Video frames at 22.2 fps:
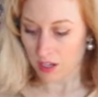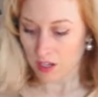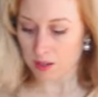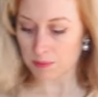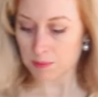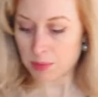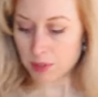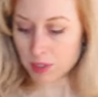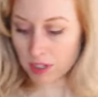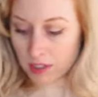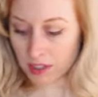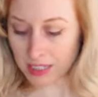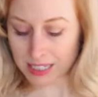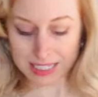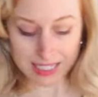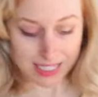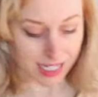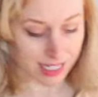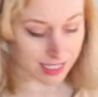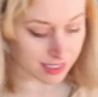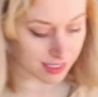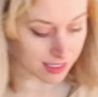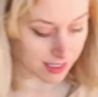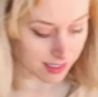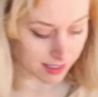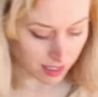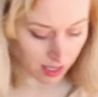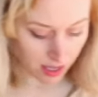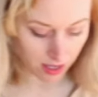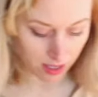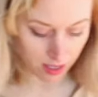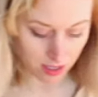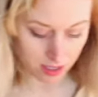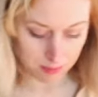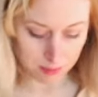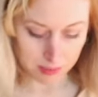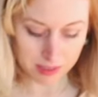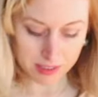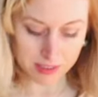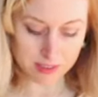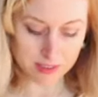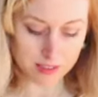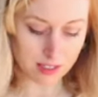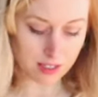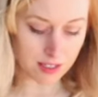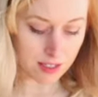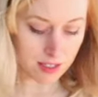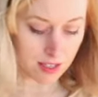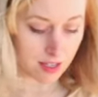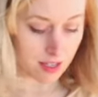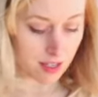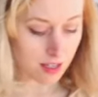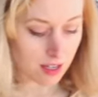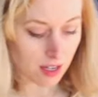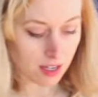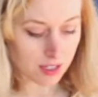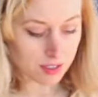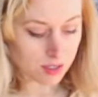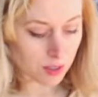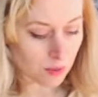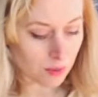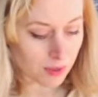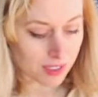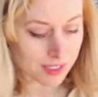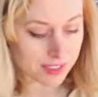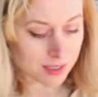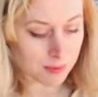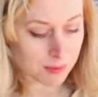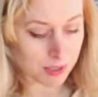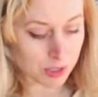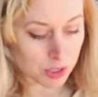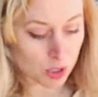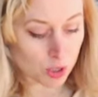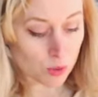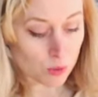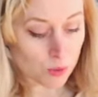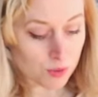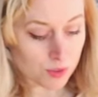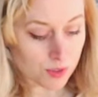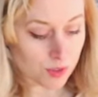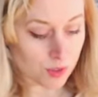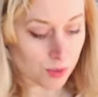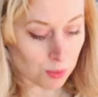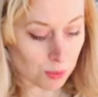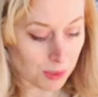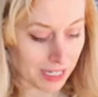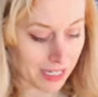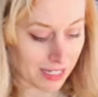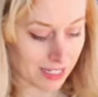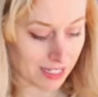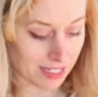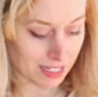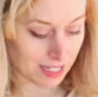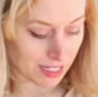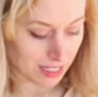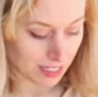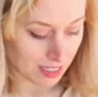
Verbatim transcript: I'm putting the dates aside because again, I don't want it to be too sweet.